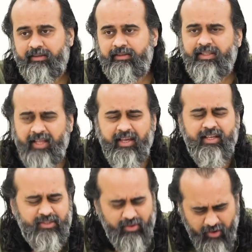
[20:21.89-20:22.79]
The thing
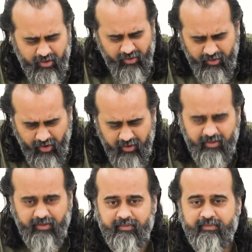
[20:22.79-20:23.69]
is not to
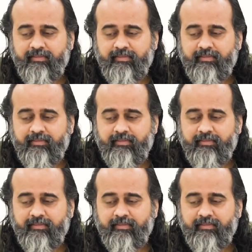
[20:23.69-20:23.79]
talk.